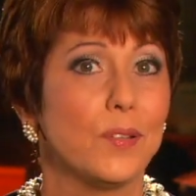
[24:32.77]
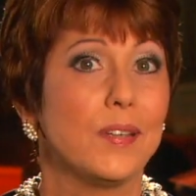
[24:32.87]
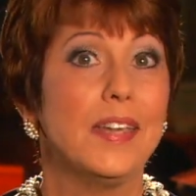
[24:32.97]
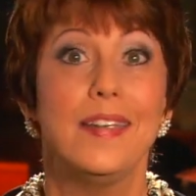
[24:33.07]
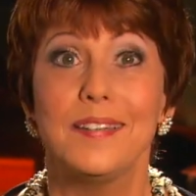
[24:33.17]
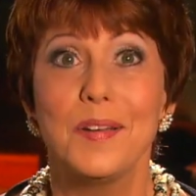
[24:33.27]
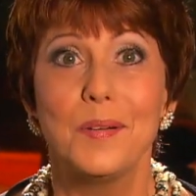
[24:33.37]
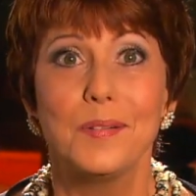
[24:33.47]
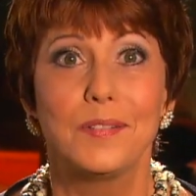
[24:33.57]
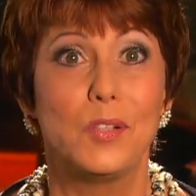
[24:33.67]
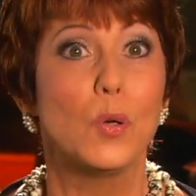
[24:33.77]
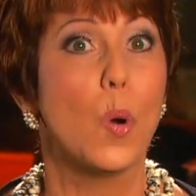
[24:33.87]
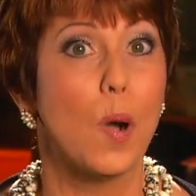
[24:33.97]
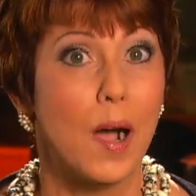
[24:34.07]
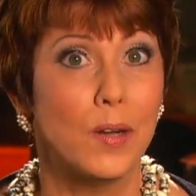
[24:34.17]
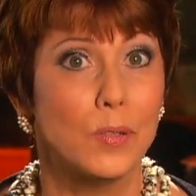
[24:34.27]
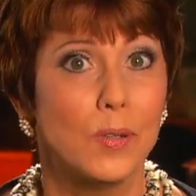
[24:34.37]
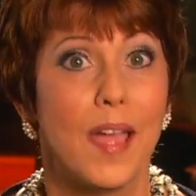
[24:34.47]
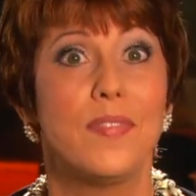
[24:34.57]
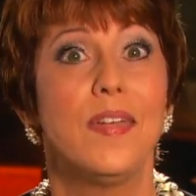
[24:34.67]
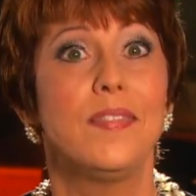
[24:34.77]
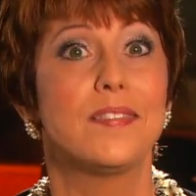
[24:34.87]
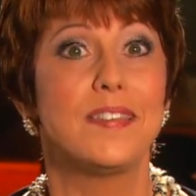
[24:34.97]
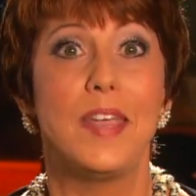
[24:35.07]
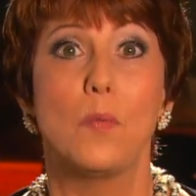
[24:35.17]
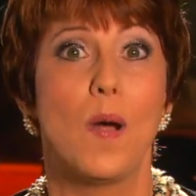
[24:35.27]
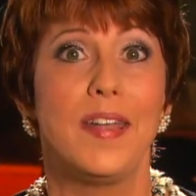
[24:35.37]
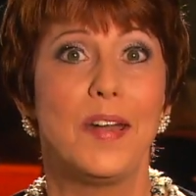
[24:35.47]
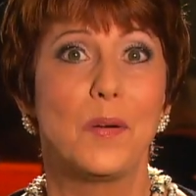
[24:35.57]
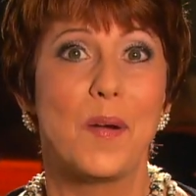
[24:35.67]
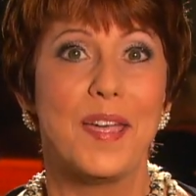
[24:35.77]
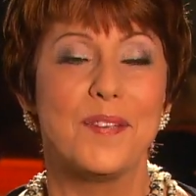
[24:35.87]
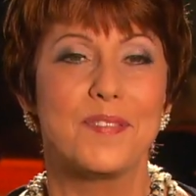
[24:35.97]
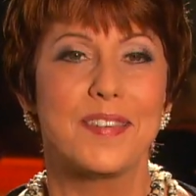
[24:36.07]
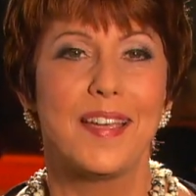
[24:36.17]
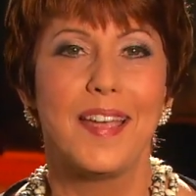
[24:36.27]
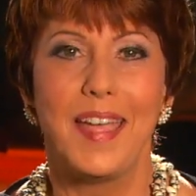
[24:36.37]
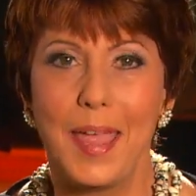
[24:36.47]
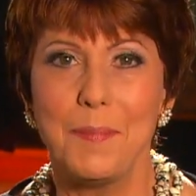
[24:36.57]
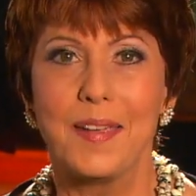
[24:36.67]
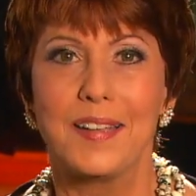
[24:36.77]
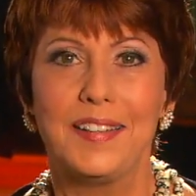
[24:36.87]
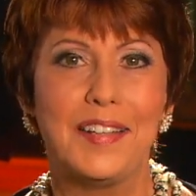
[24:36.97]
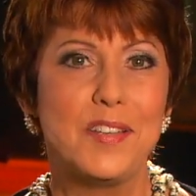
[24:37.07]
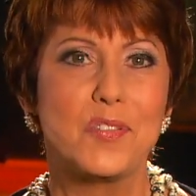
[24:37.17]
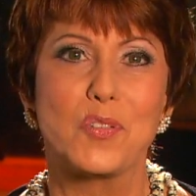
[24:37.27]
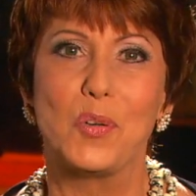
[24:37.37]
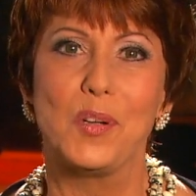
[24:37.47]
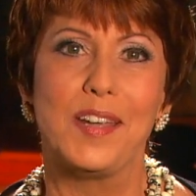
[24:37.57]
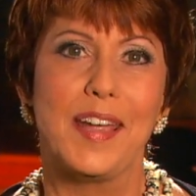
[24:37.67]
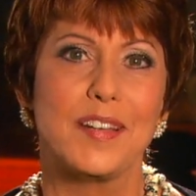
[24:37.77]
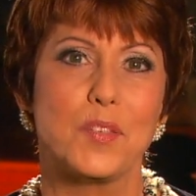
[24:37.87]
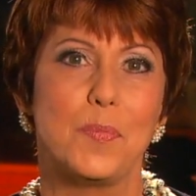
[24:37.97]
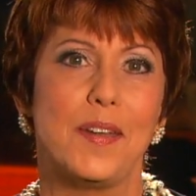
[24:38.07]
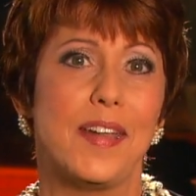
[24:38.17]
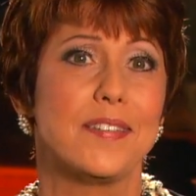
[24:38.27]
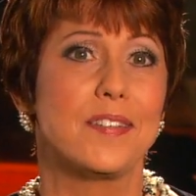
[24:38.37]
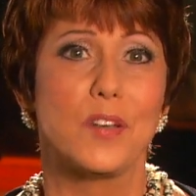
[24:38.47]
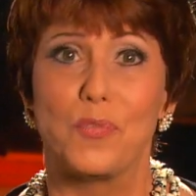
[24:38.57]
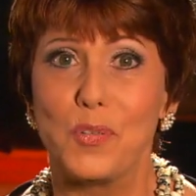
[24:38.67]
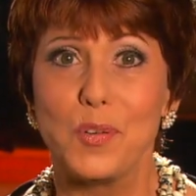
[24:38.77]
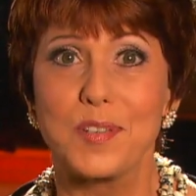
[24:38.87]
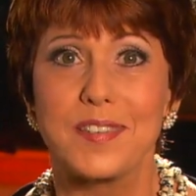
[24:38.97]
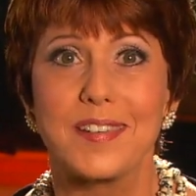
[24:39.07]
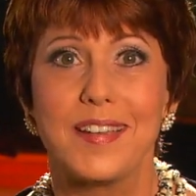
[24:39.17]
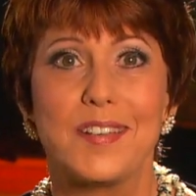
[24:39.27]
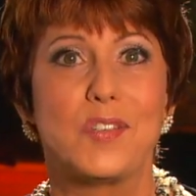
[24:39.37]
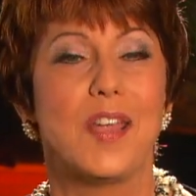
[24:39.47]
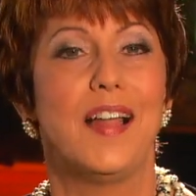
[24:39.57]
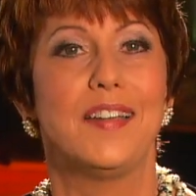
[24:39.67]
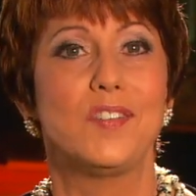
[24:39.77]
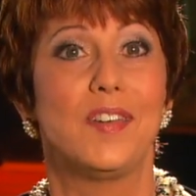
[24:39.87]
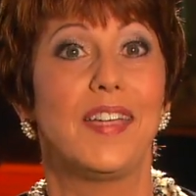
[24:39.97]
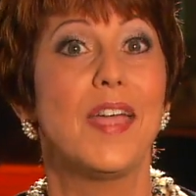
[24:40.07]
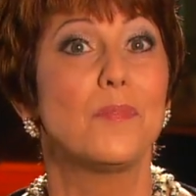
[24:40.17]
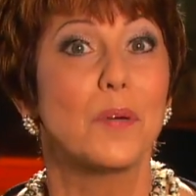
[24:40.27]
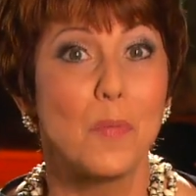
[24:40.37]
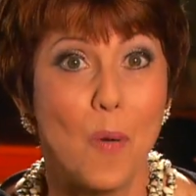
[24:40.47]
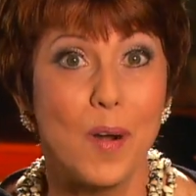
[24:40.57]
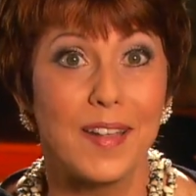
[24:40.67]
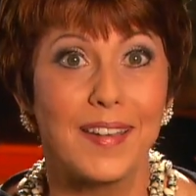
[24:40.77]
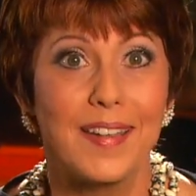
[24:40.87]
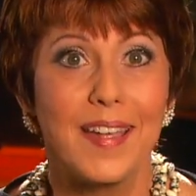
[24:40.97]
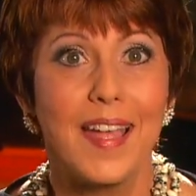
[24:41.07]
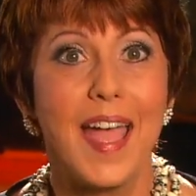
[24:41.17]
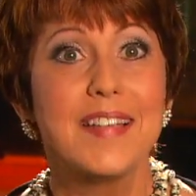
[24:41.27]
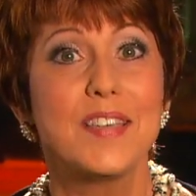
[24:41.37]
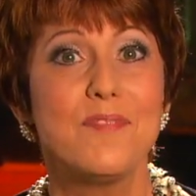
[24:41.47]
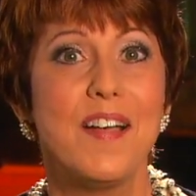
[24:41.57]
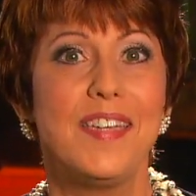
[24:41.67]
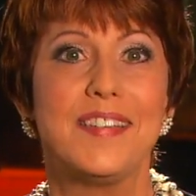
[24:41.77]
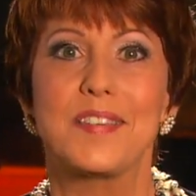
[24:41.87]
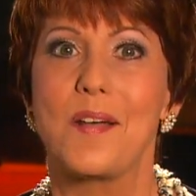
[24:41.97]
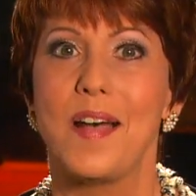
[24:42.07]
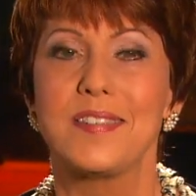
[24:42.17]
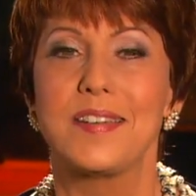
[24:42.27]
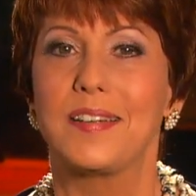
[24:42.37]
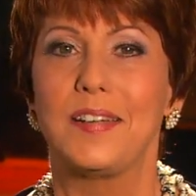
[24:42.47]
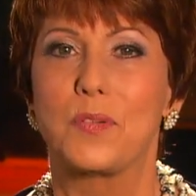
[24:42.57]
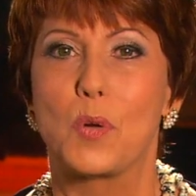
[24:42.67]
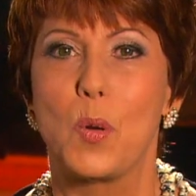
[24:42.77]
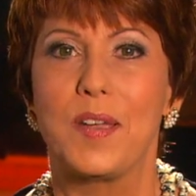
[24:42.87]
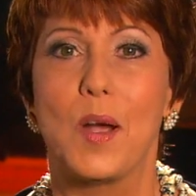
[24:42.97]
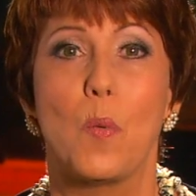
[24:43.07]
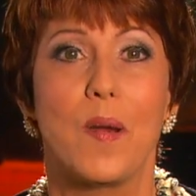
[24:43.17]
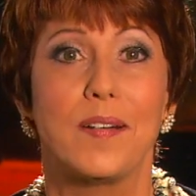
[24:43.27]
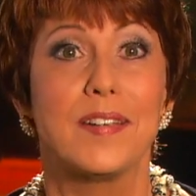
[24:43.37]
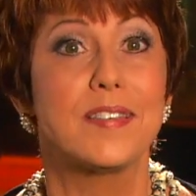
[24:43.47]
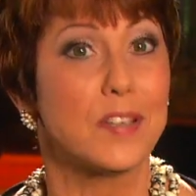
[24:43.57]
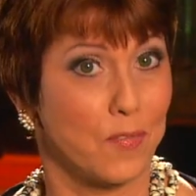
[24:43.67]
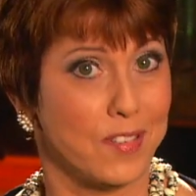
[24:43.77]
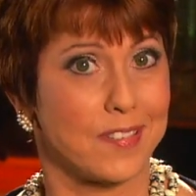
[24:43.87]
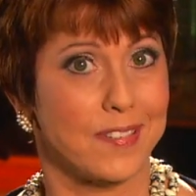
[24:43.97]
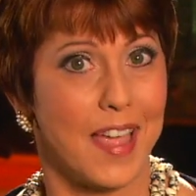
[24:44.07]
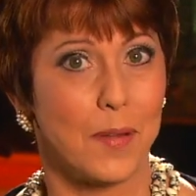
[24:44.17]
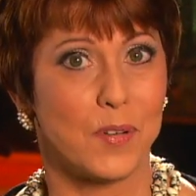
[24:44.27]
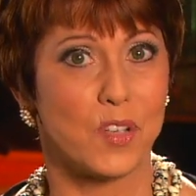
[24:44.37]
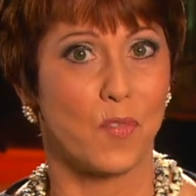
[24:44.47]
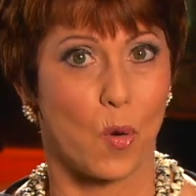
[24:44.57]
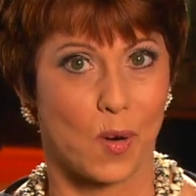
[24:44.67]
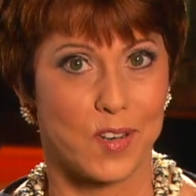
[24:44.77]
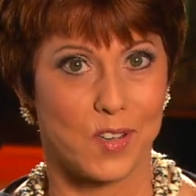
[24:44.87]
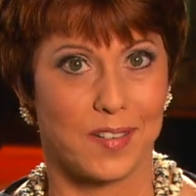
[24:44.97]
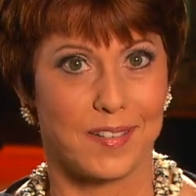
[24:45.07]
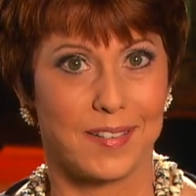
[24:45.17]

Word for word: to Hilo to Oahu and then the statewide airwaves, Amy Kalili's journey has been as diverse, challenging, and rewarding as Hawaii's constantly growing awareness of its language of origin.